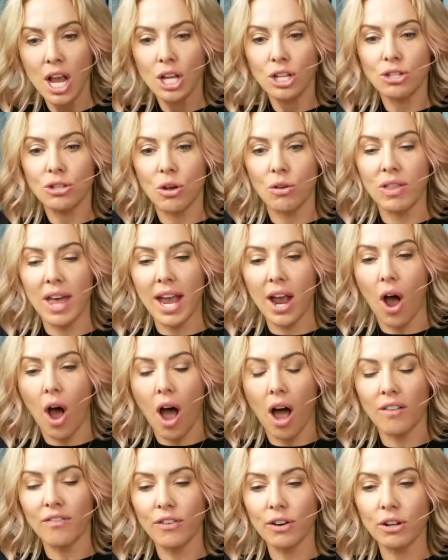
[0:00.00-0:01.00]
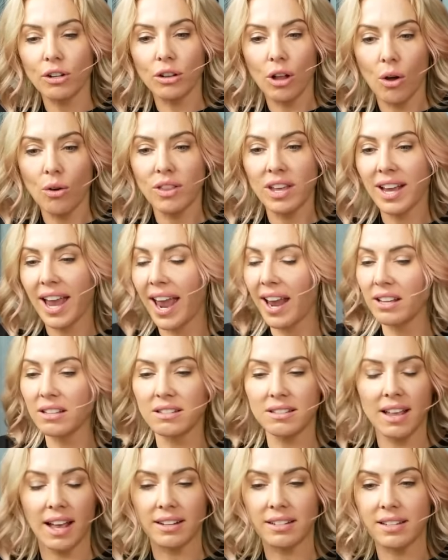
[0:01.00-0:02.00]
So they offer clothing hand
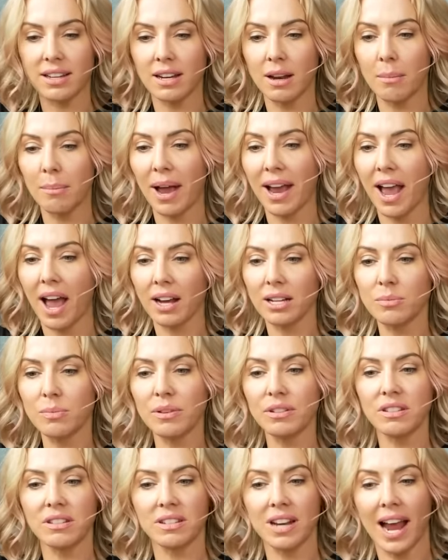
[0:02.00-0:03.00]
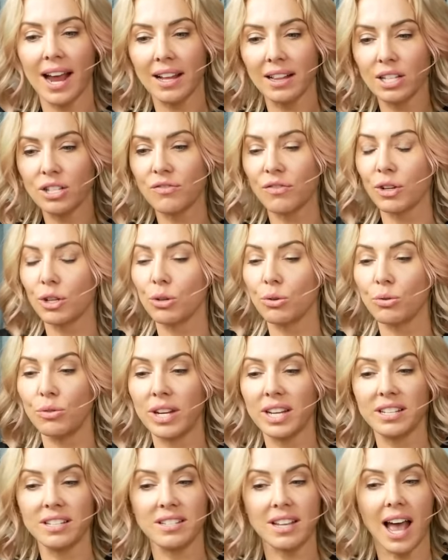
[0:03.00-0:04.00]
selected by expert stylists for
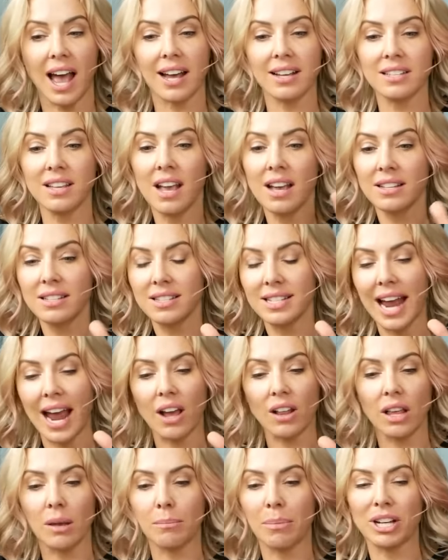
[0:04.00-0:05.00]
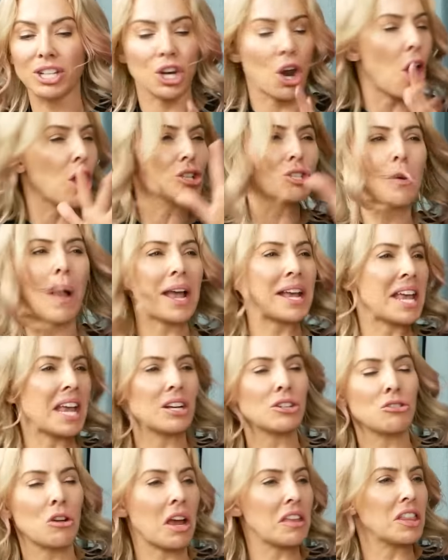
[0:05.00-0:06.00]
unique size, style, and budget. Also, I can't
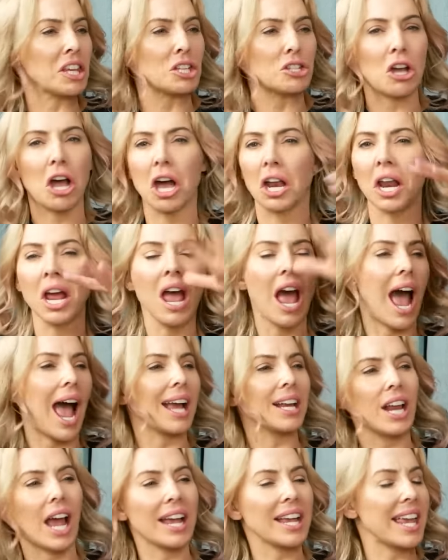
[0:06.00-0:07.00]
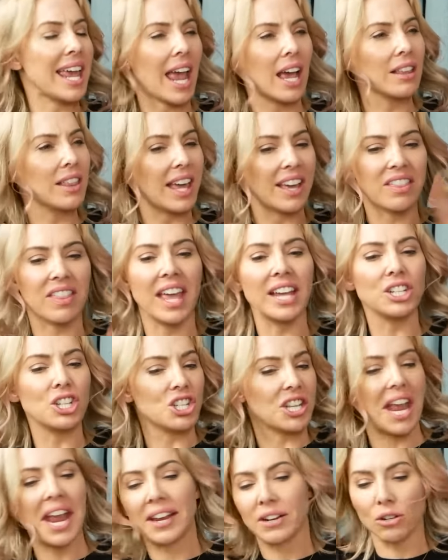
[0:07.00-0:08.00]
try things on. I can't, like, they just
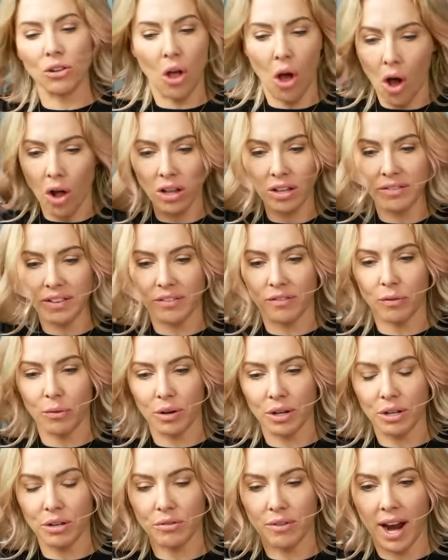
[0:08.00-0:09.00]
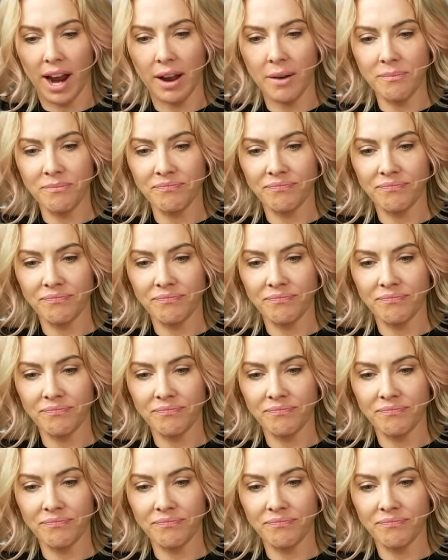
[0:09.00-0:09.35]
handle all of it for you, right?